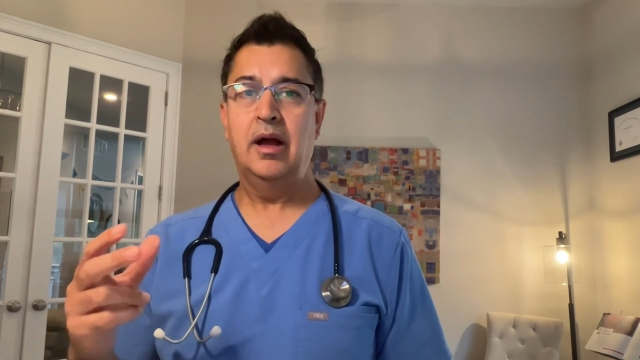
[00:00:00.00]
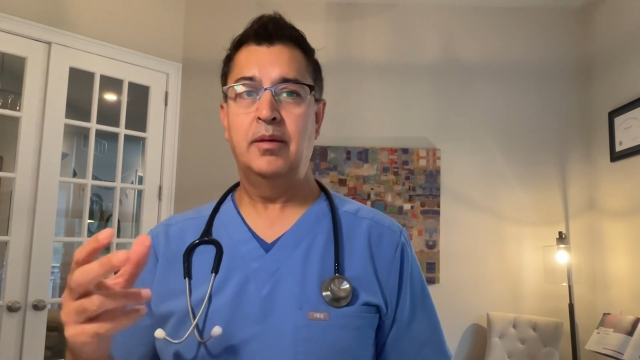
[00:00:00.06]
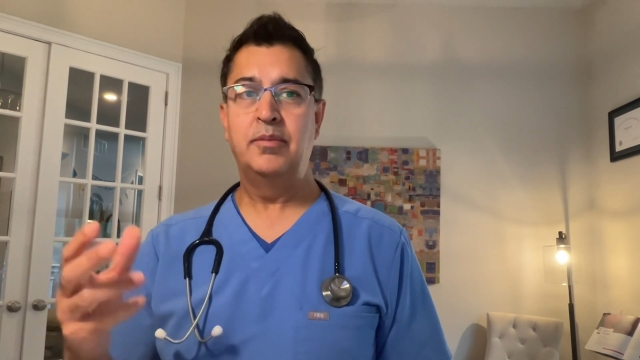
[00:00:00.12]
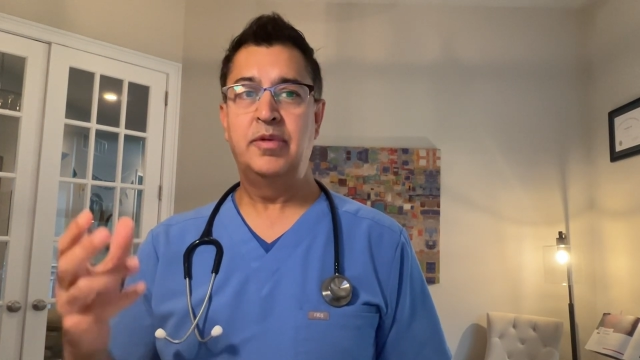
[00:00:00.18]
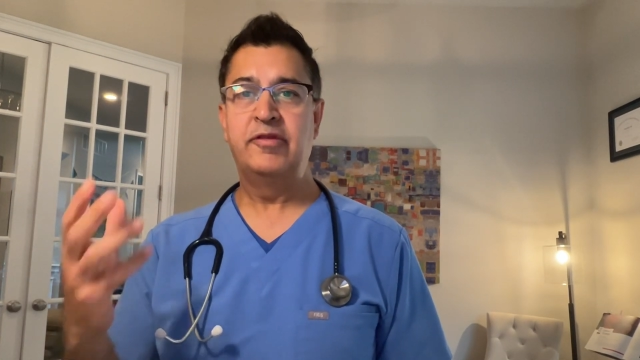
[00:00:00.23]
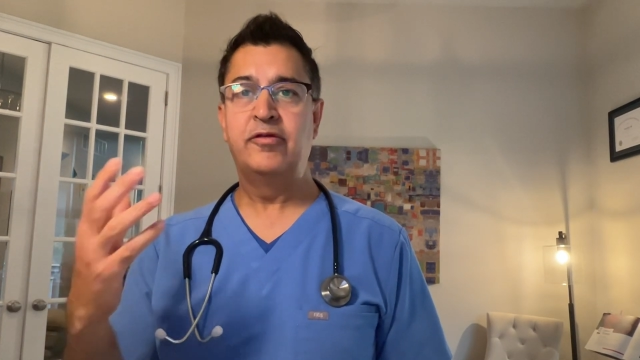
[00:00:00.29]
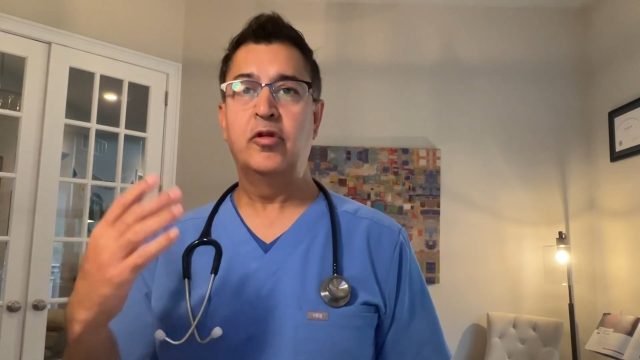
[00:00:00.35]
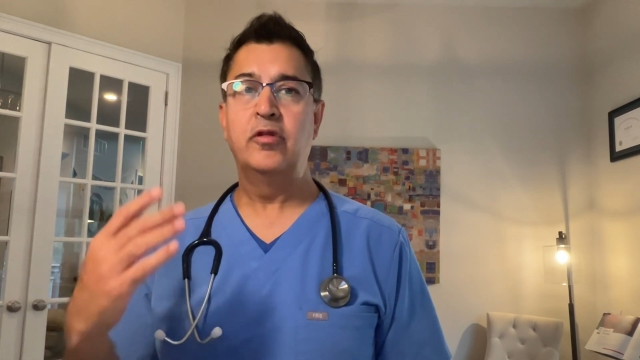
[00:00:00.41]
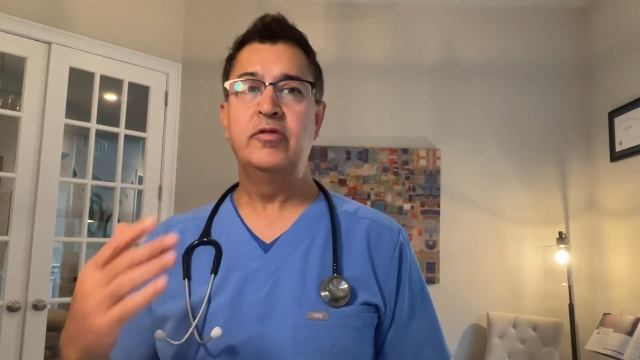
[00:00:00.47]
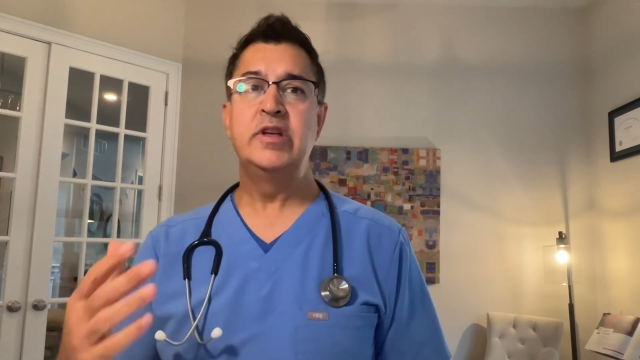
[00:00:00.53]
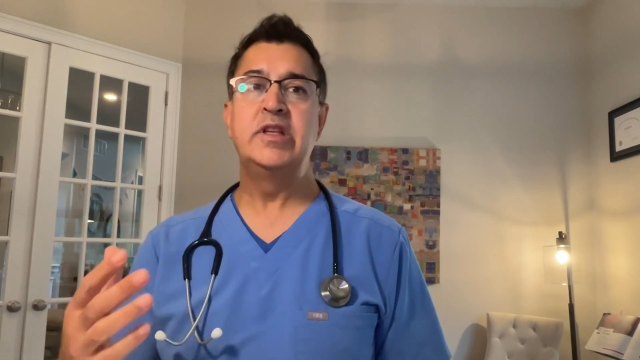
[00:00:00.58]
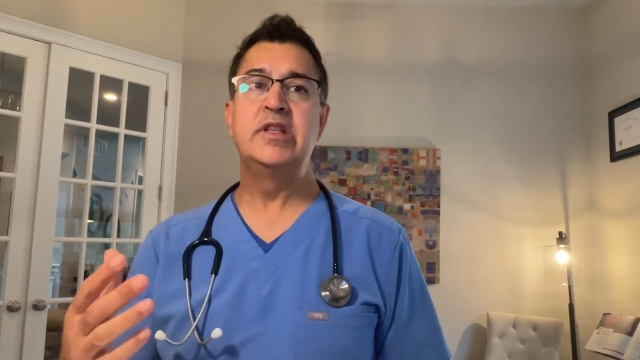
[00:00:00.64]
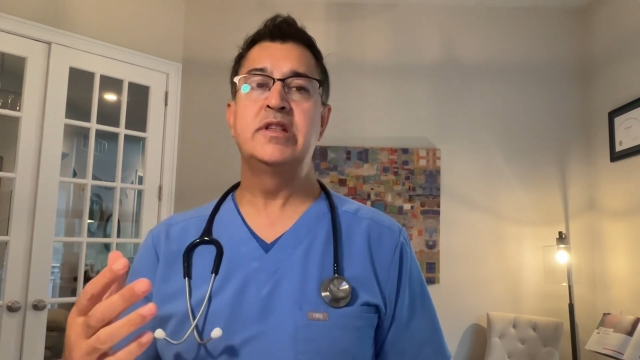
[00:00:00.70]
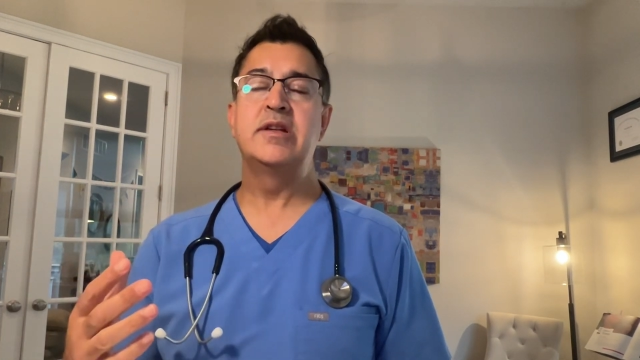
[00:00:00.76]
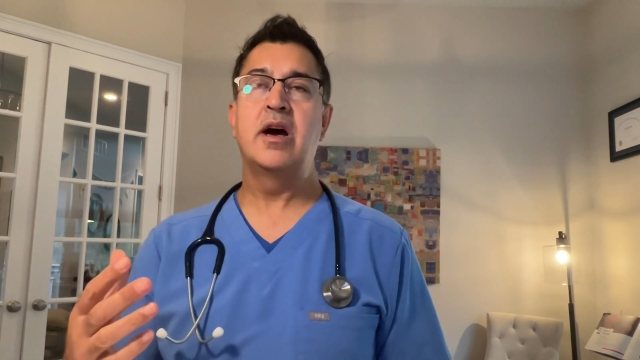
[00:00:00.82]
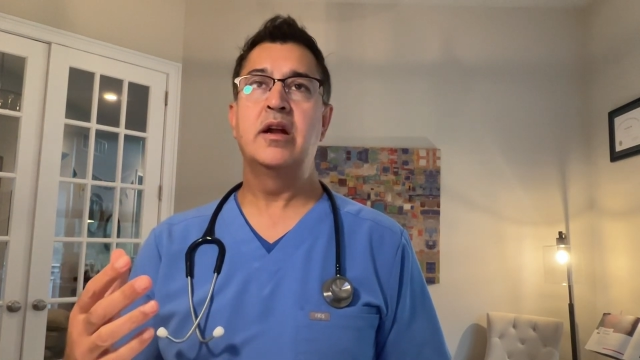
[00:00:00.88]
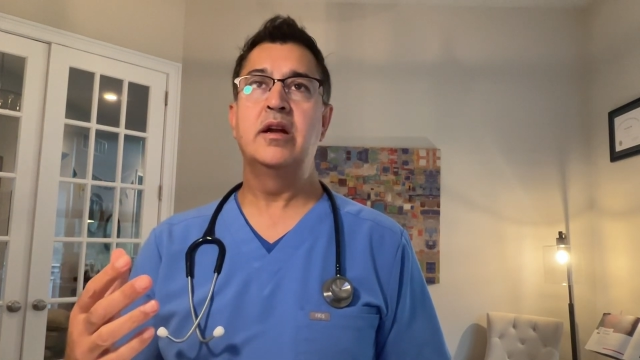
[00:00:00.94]
Before we
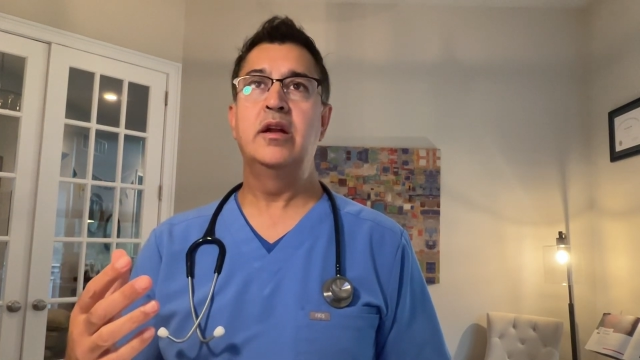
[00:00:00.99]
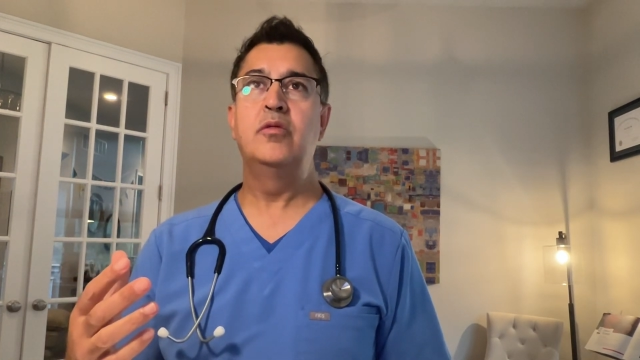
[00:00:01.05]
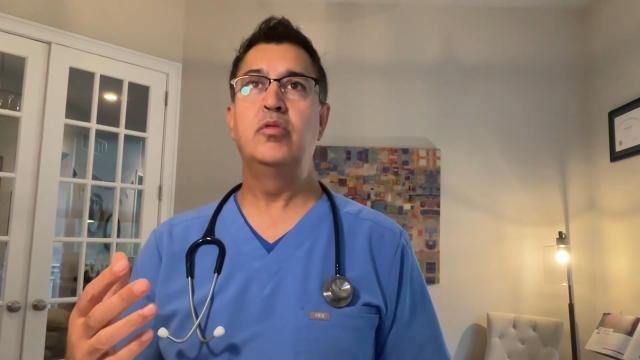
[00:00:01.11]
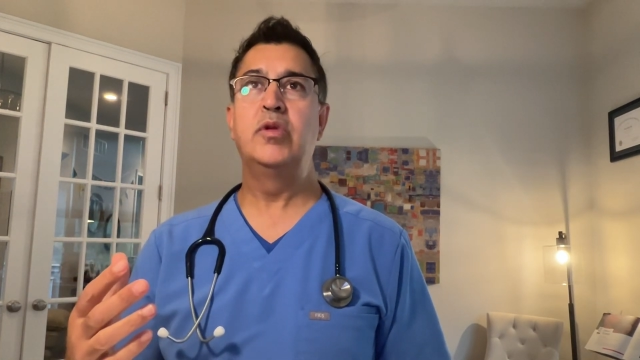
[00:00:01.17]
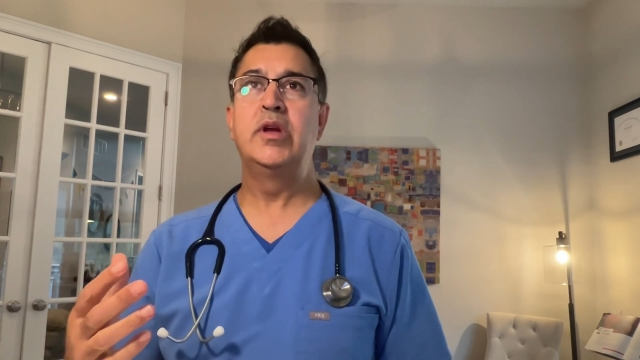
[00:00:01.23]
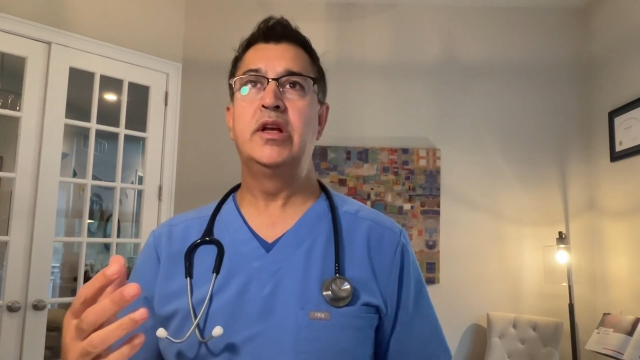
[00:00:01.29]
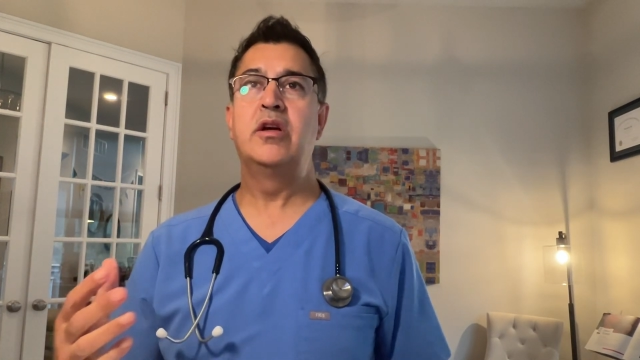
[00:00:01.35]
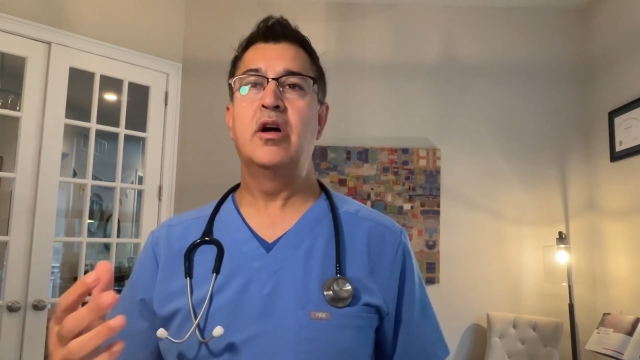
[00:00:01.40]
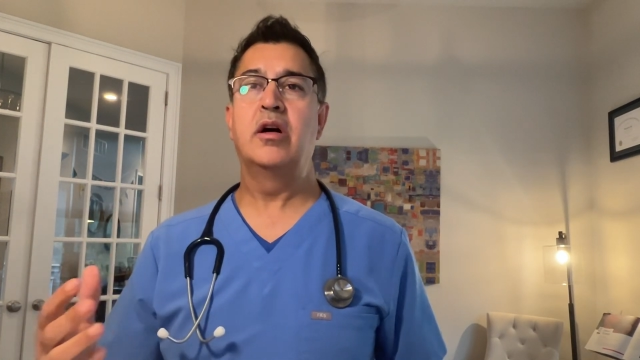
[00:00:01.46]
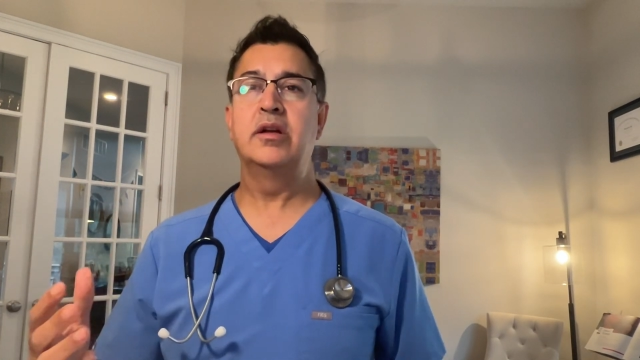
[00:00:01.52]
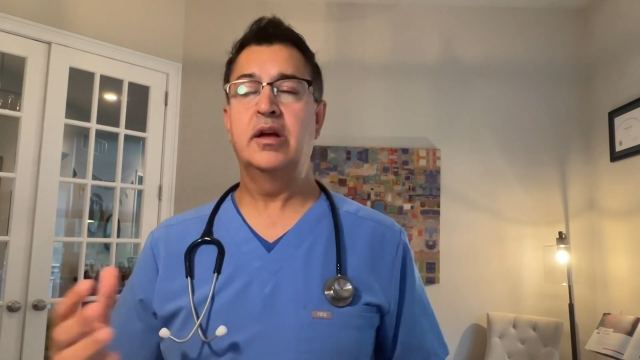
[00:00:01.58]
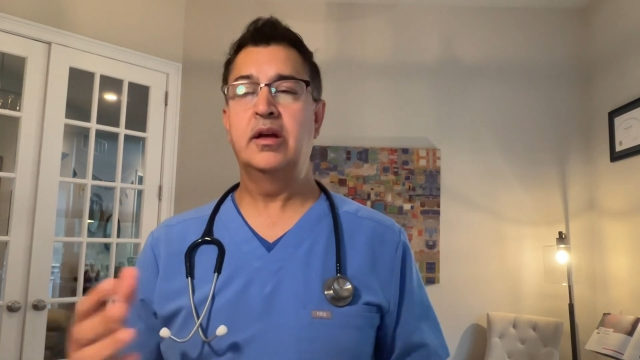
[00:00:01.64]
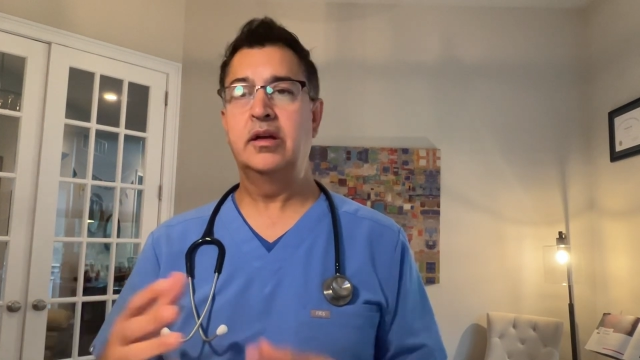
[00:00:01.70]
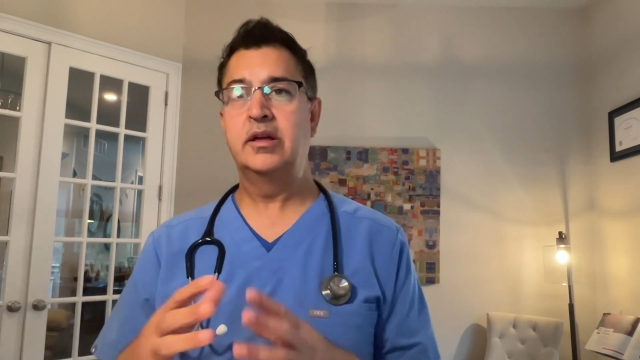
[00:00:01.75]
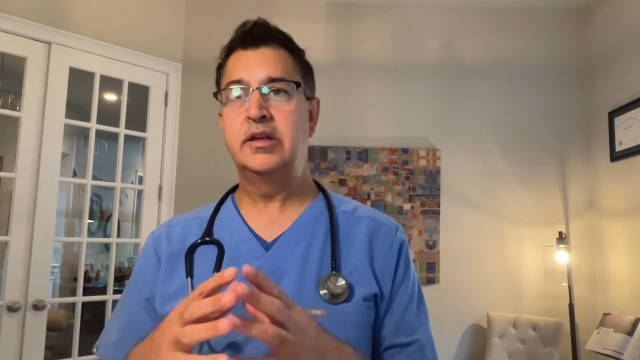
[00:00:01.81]
started, we got